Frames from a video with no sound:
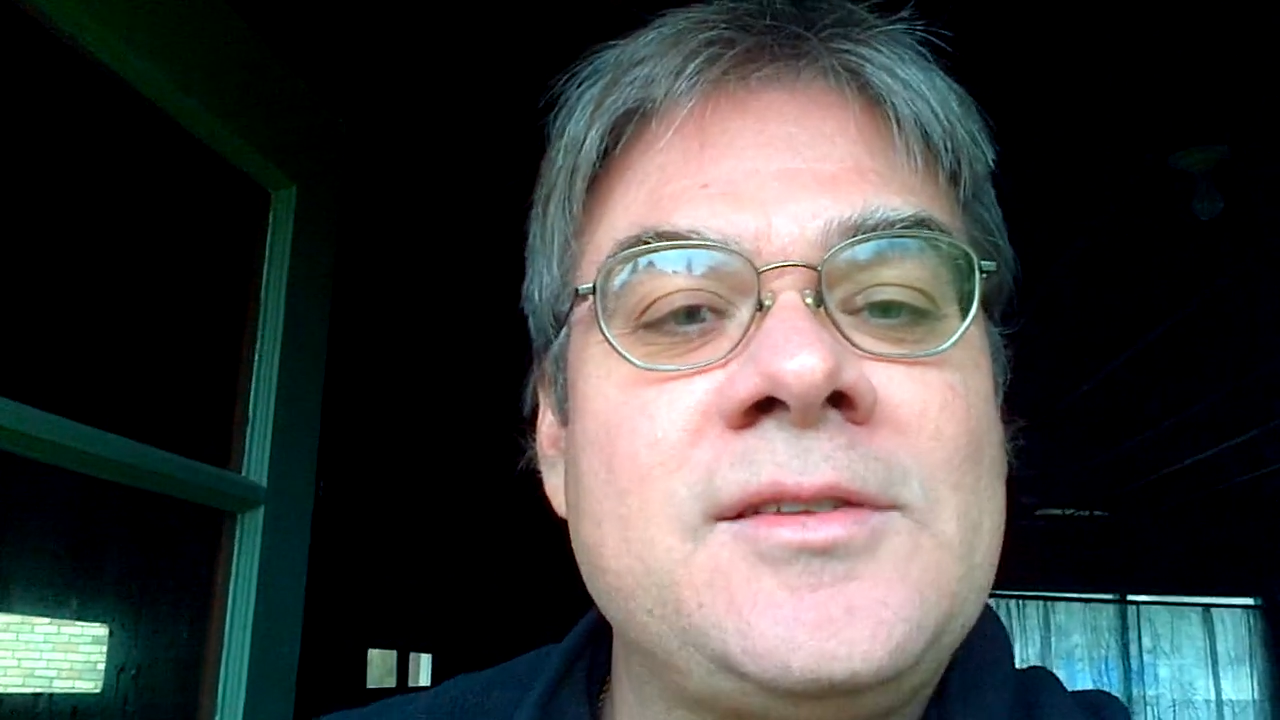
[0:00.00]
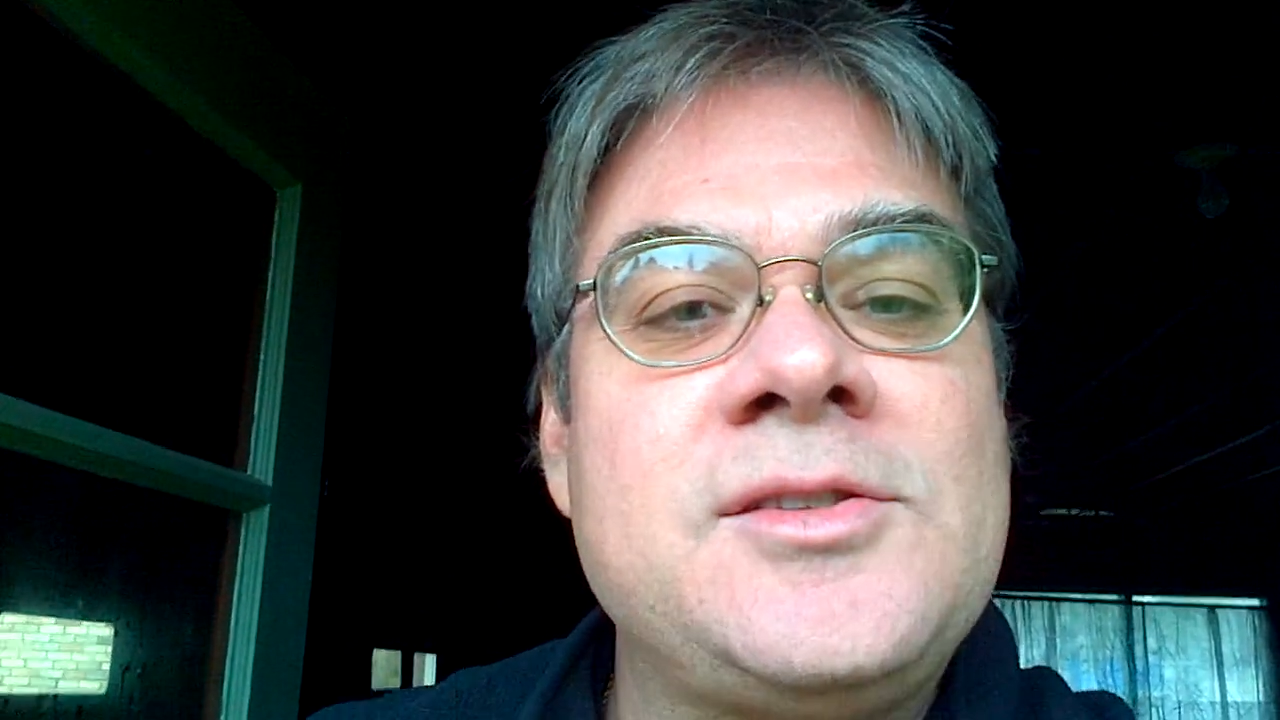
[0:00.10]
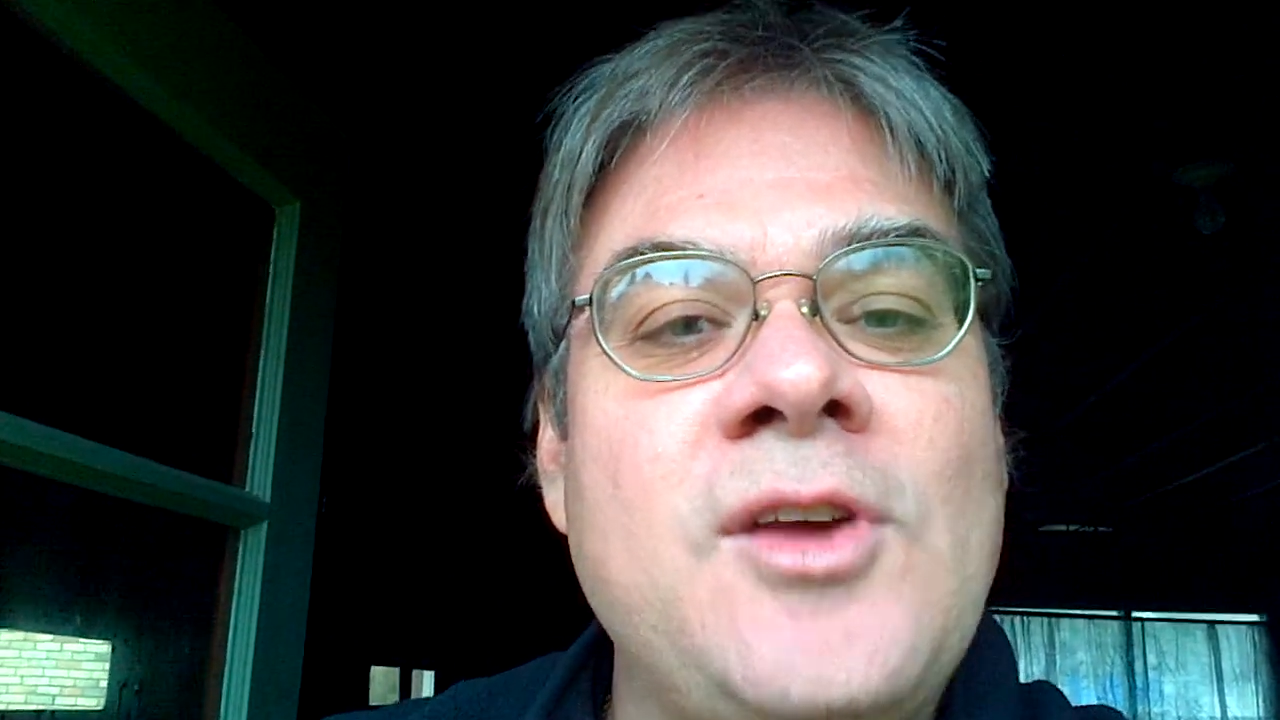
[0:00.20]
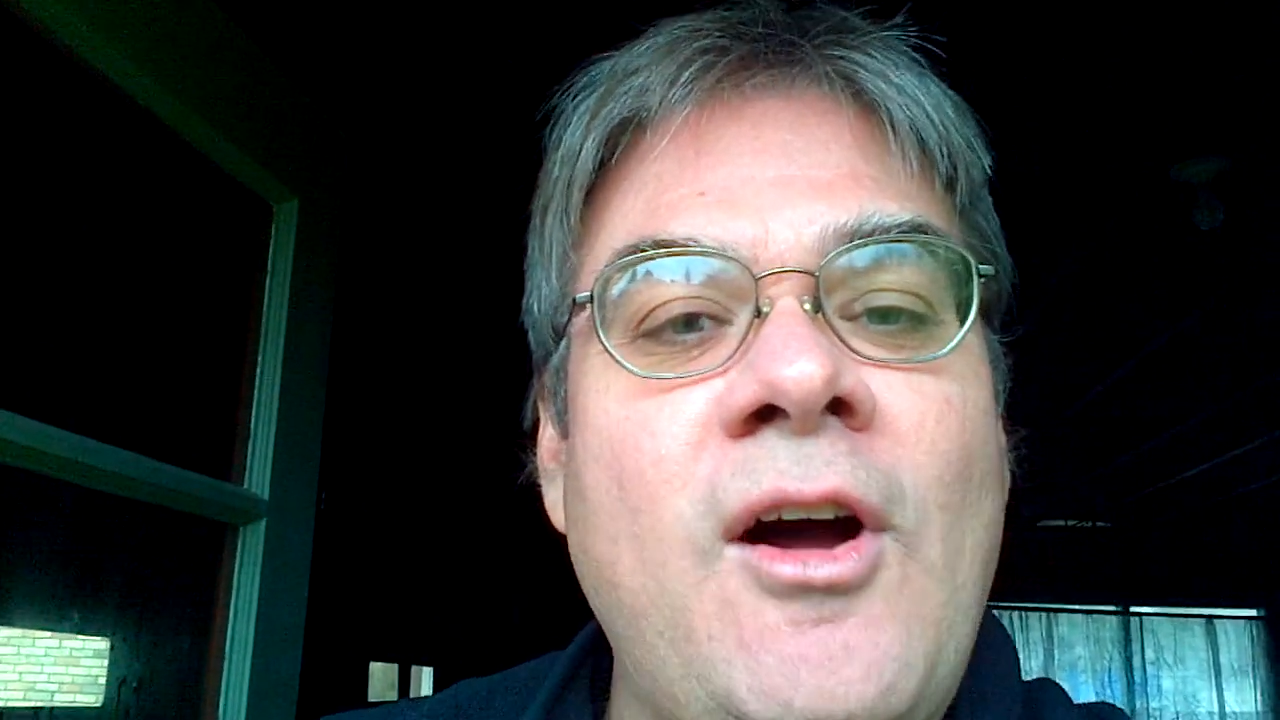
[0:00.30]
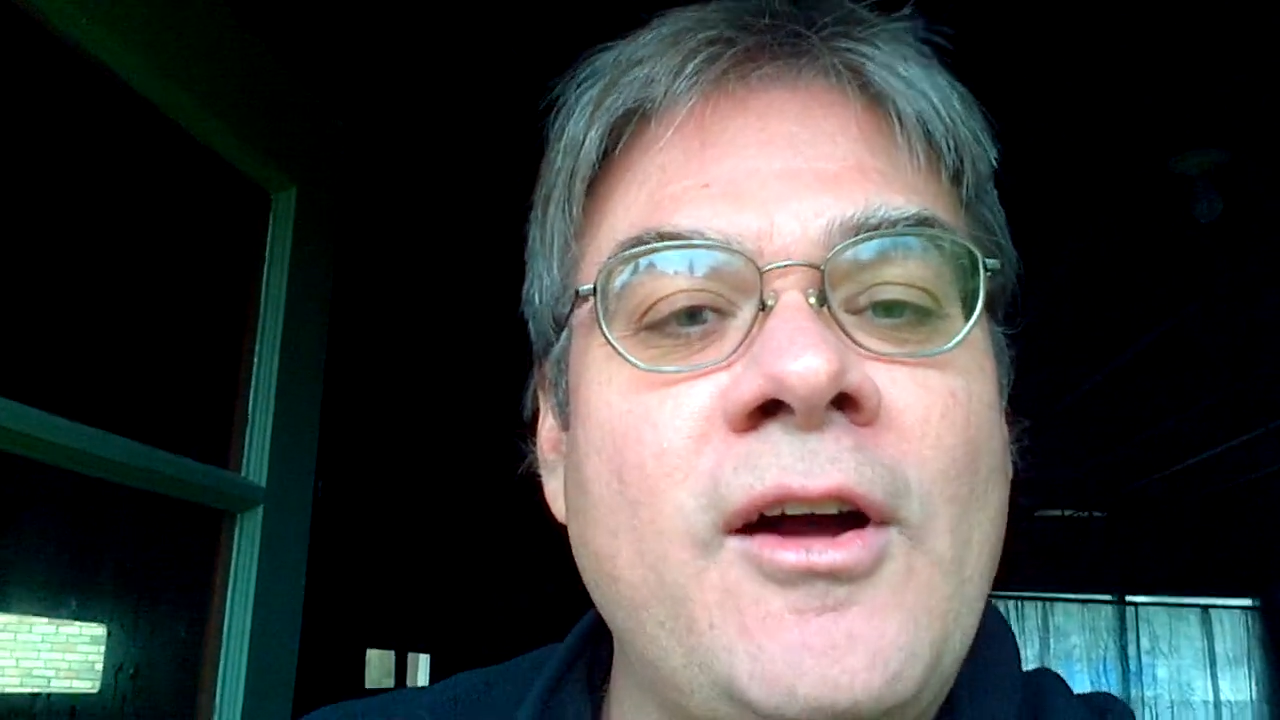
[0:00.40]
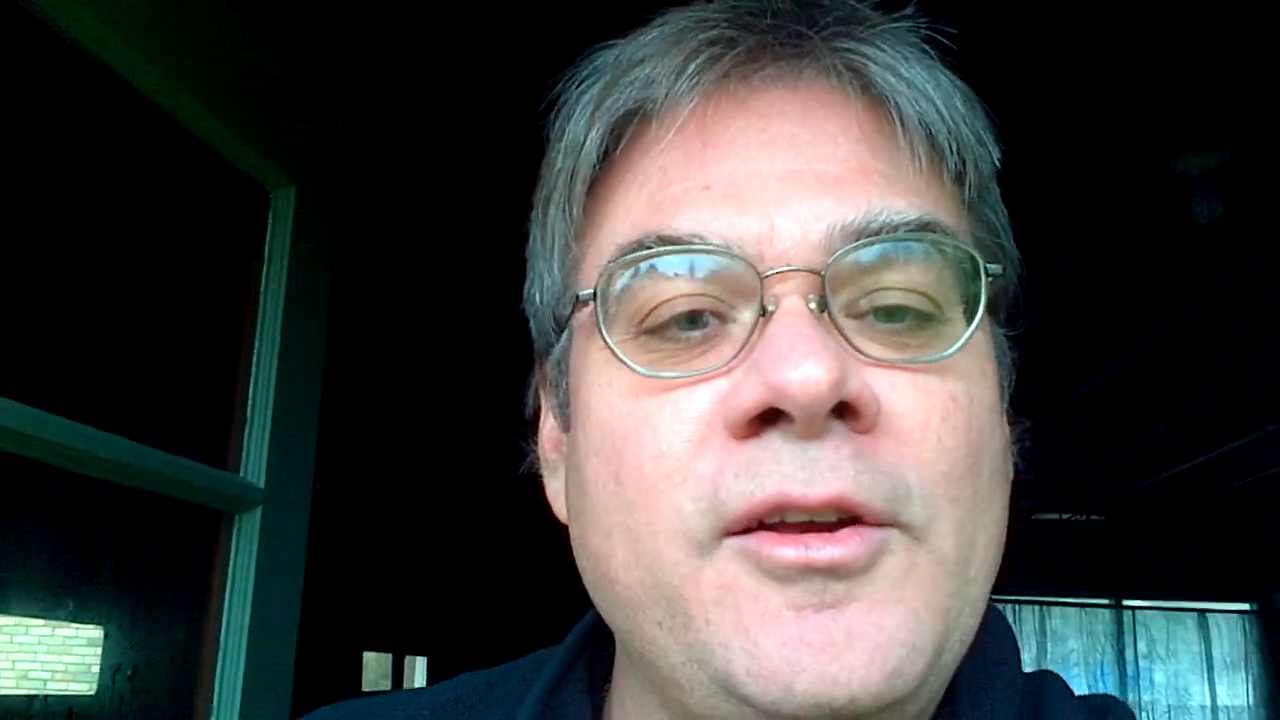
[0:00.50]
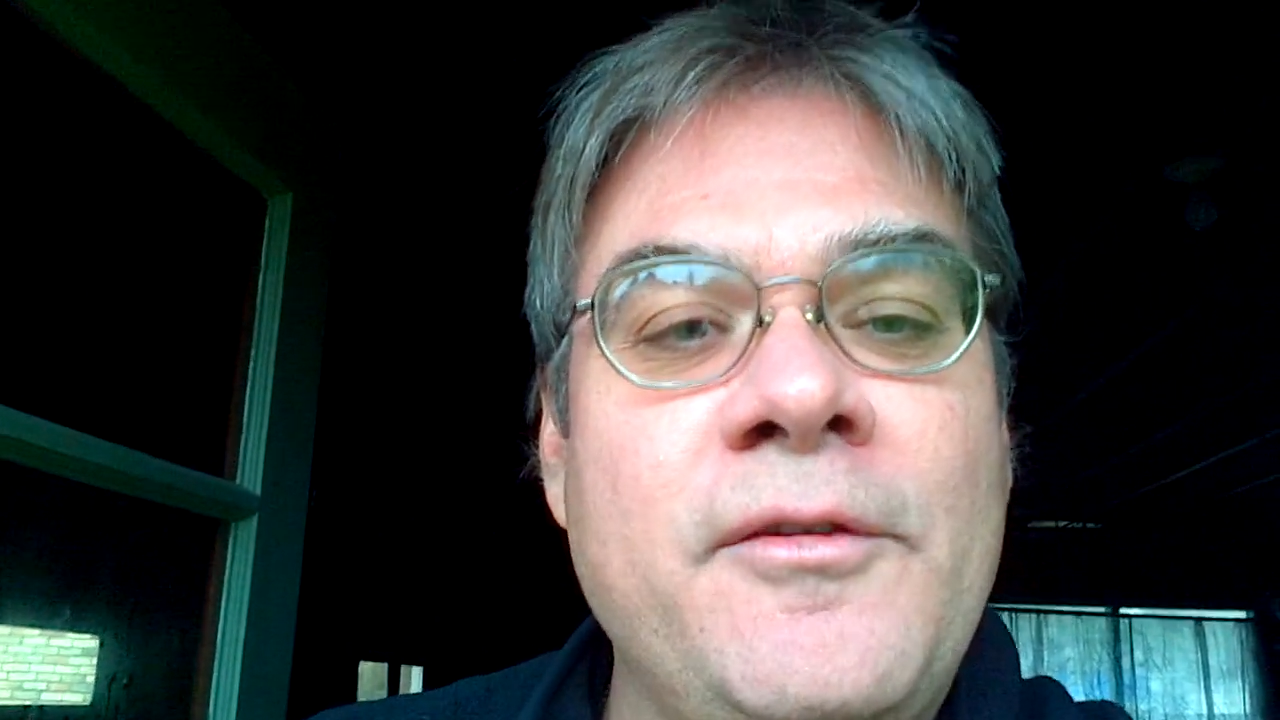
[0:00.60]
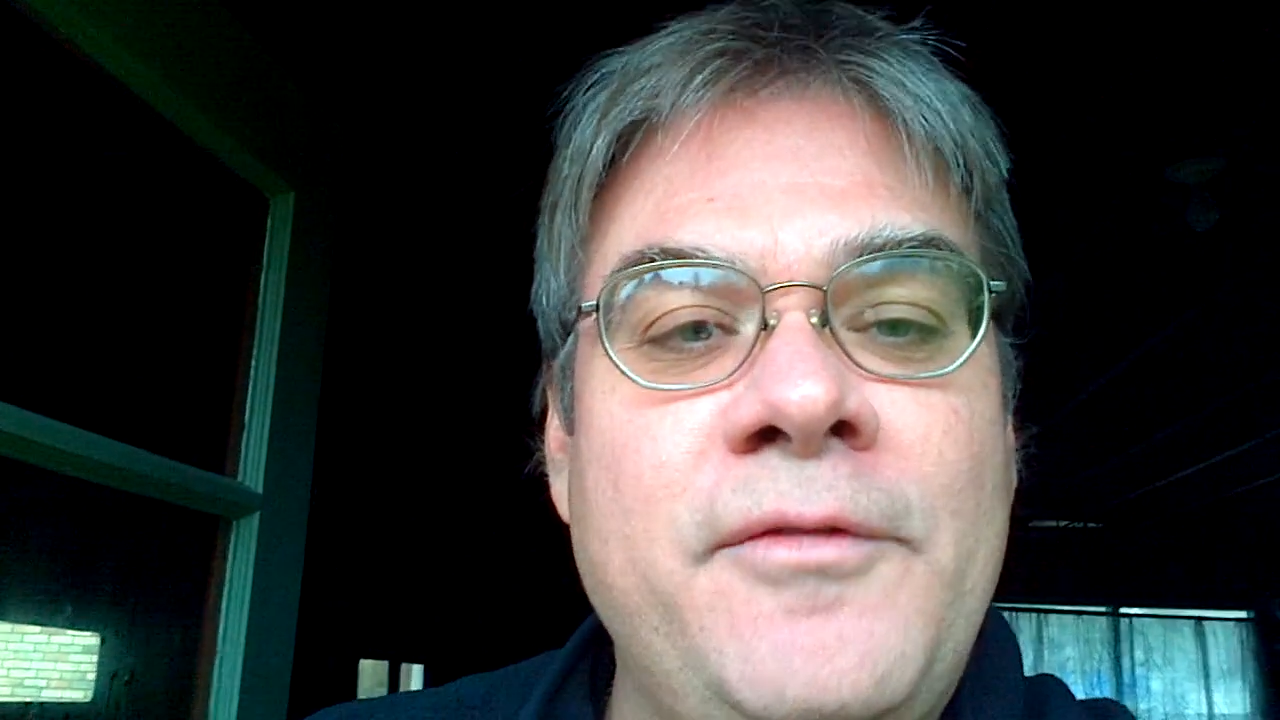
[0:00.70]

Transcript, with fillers: Saw your